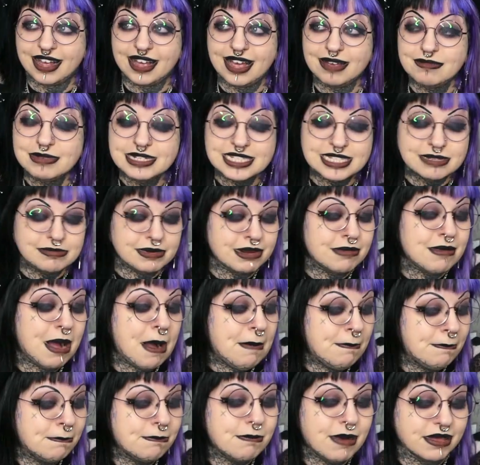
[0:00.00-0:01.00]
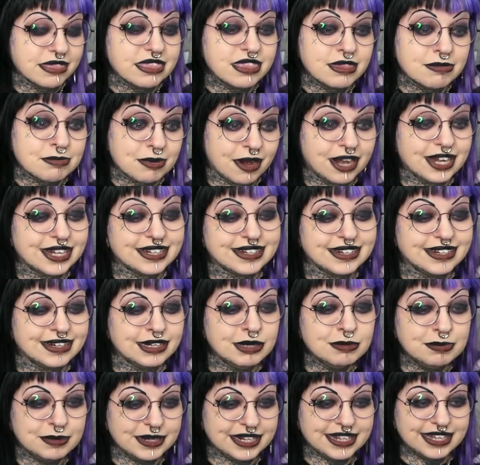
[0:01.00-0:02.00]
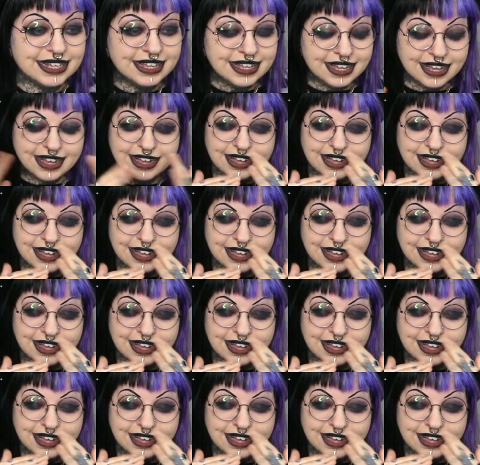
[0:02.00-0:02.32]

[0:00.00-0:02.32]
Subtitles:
I must have been about a month pregnant, but